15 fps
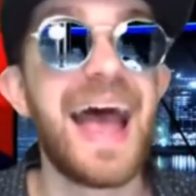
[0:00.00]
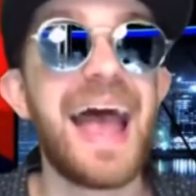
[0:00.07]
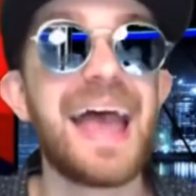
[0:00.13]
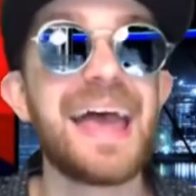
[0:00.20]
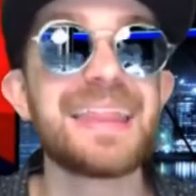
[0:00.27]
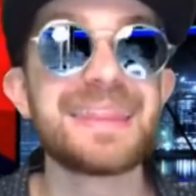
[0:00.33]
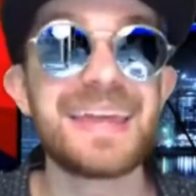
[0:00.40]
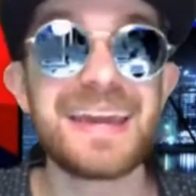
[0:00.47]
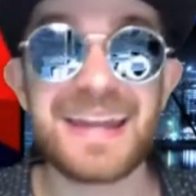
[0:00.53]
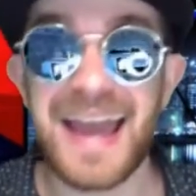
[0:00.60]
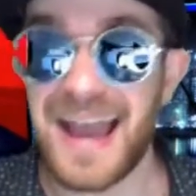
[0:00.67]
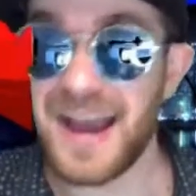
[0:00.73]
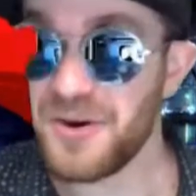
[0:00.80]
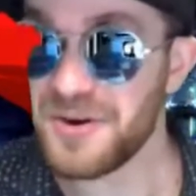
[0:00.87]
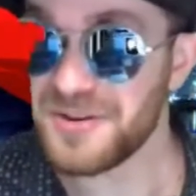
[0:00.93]
and then
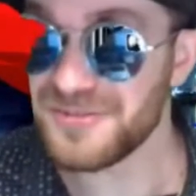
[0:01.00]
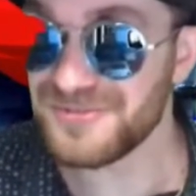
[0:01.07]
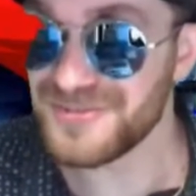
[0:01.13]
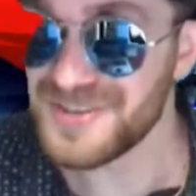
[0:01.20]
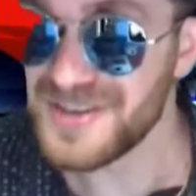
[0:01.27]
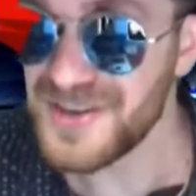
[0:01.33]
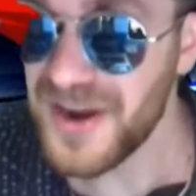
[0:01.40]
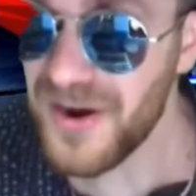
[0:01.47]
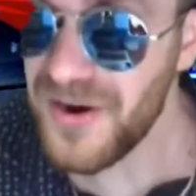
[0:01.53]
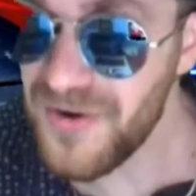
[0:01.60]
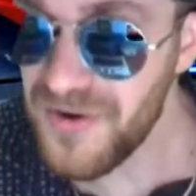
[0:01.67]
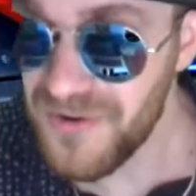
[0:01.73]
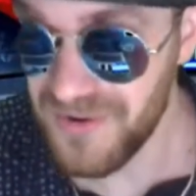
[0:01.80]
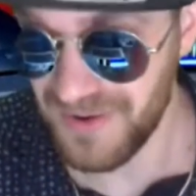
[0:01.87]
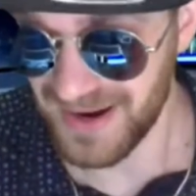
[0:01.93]
out of
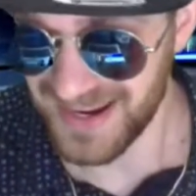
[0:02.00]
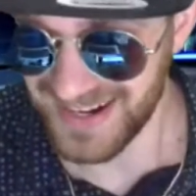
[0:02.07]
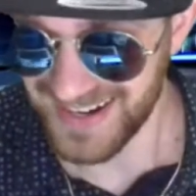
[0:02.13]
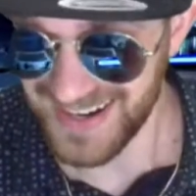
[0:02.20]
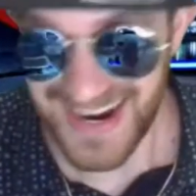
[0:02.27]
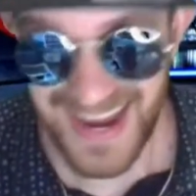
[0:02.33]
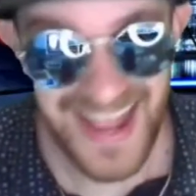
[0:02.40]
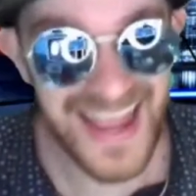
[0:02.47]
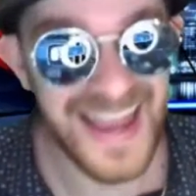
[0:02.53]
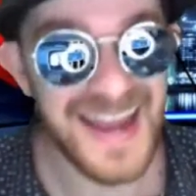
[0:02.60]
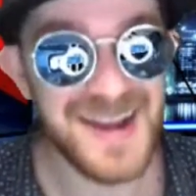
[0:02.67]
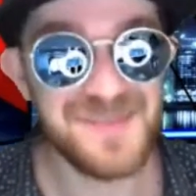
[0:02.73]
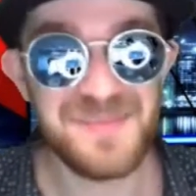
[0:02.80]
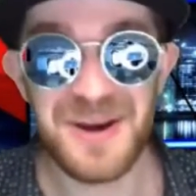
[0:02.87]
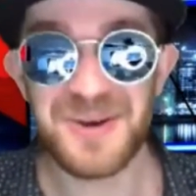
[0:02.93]
nowhere,
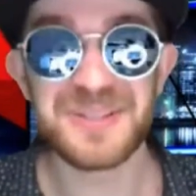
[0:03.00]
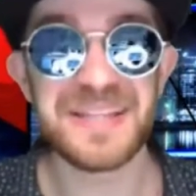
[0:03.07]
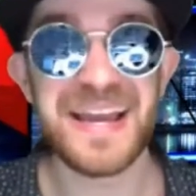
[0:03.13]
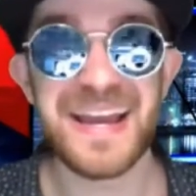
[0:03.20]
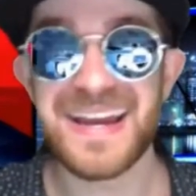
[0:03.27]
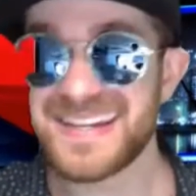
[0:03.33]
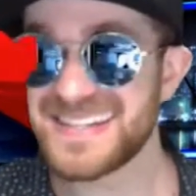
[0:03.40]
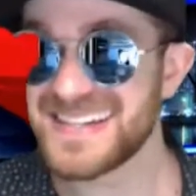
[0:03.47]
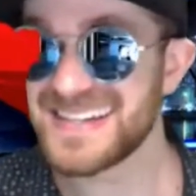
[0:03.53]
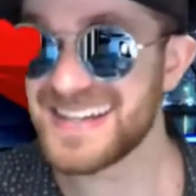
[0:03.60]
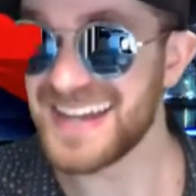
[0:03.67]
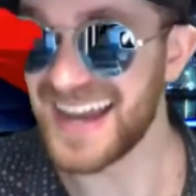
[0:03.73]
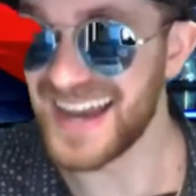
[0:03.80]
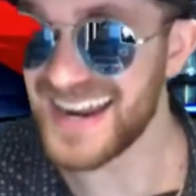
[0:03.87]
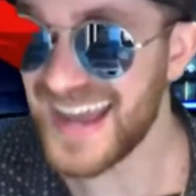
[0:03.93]
Hammo
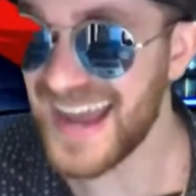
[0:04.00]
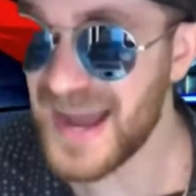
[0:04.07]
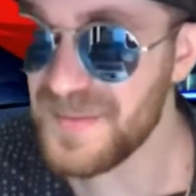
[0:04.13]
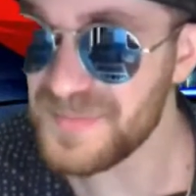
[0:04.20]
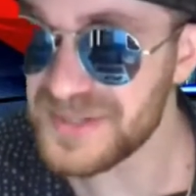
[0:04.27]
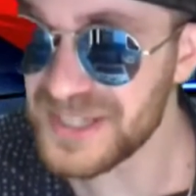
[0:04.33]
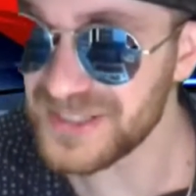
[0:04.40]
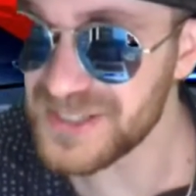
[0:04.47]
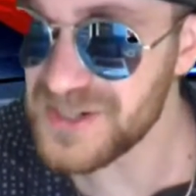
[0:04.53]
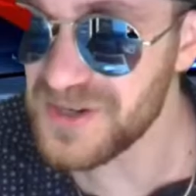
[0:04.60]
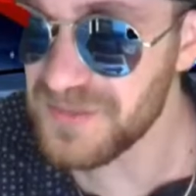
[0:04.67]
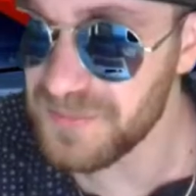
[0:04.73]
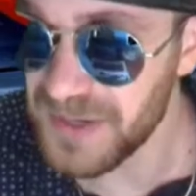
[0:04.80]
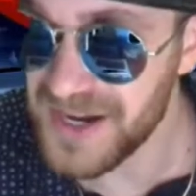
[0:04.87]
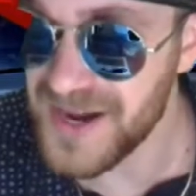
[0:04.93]
landed an
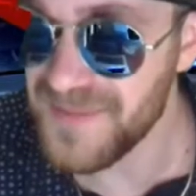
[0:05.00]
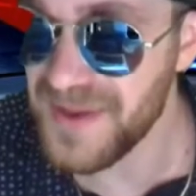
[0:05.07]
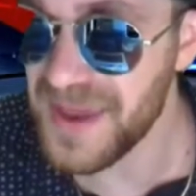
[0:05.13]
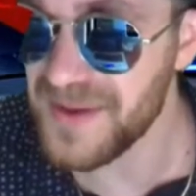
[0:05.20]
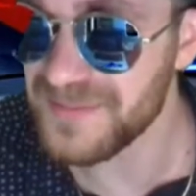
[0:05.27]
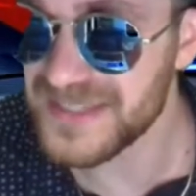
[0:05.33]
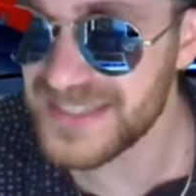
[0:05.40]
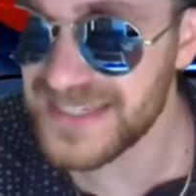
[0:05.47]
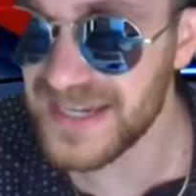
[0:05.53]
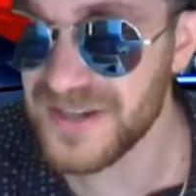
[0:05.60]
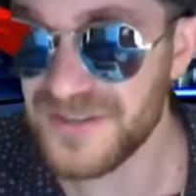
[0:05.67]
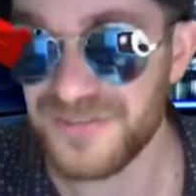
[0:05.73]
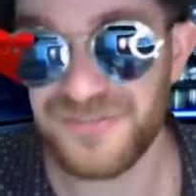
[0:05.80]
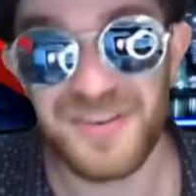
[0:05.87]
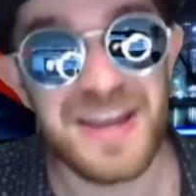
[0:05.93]
absolute bomb
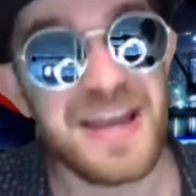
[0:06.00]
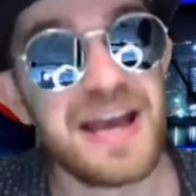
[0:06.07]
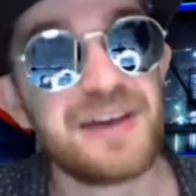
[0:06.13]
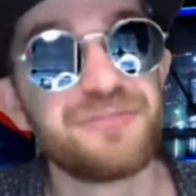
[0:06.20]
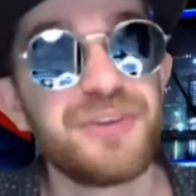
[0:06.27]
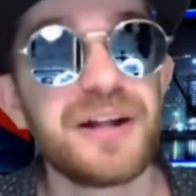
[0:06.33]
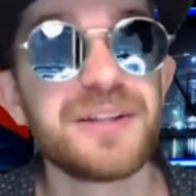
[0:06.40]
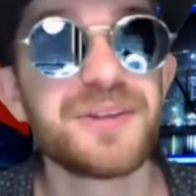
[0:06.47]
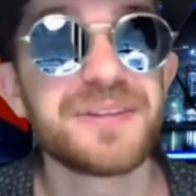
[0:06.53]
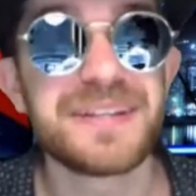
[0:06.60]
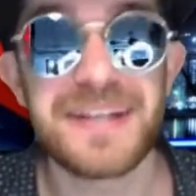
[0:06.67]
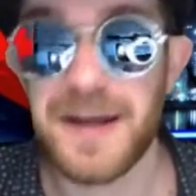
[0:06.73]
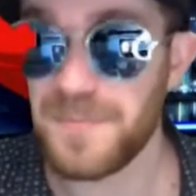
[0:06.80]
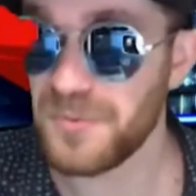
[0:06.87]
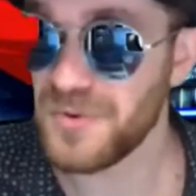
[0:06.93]
himself, followed
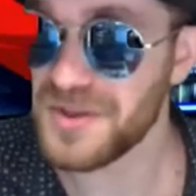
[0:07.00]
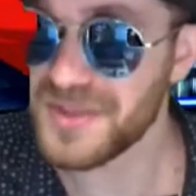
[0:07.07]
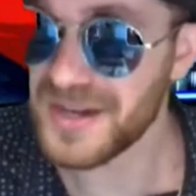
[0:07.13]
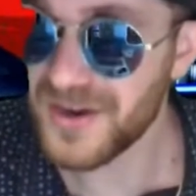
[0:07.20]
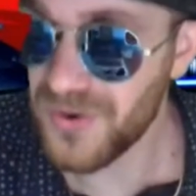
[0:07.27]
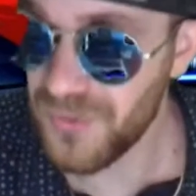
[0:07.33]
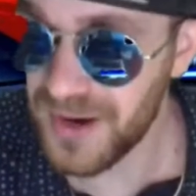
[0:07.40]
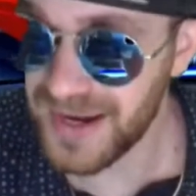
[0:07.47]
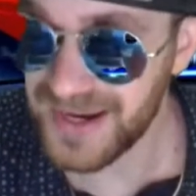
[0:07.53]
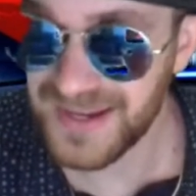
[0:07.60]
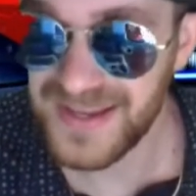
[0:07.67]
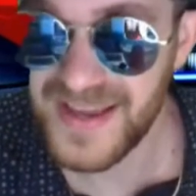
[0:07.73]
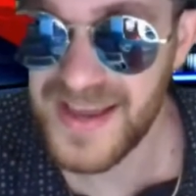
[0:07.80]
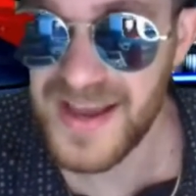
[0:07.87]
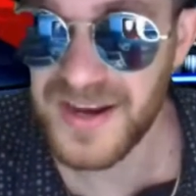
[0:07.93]
it up with a
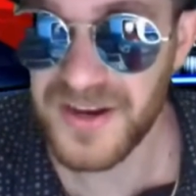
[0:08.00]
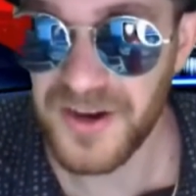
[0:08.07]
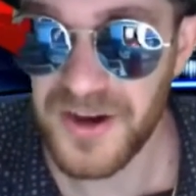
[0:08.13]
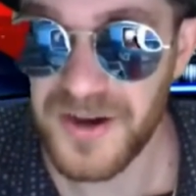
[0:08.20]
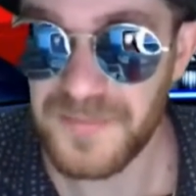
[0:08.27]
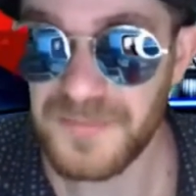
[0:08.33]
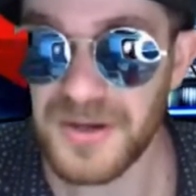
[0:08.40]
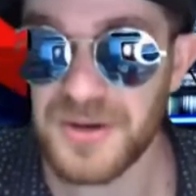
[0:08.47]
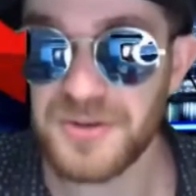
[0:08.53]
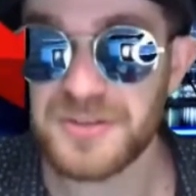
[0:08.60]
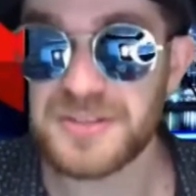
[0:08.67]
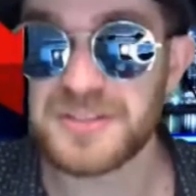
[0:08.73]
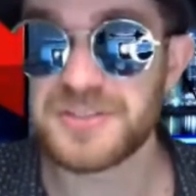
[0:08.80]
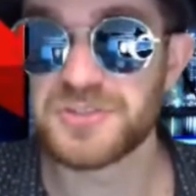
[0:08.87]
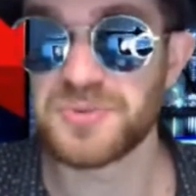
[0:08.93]
quick combo
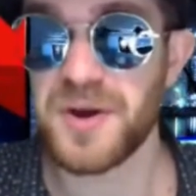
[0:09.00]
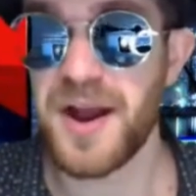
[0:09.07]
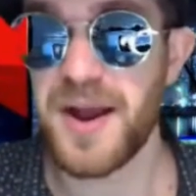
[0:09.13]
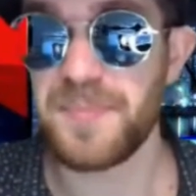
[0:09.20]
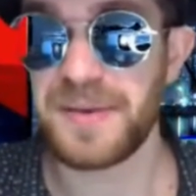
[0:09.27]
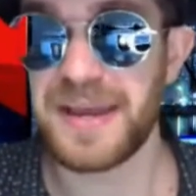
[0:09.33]
to drop